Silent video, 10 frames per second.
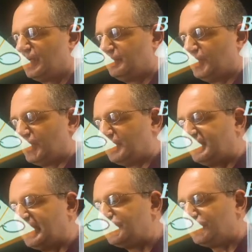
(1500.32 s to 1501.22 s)
periodic
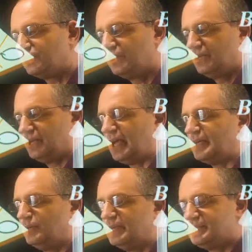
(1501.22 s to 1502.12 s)
potential, A
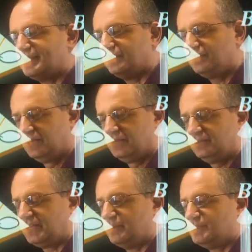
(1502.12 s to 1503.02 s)
unit cell
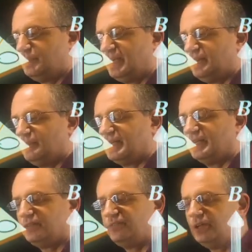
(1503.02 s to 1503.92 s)
times B, the
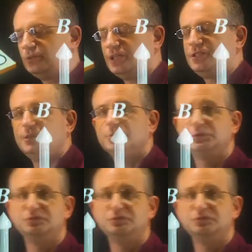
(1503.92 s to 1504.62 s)
magnetic field, is equal to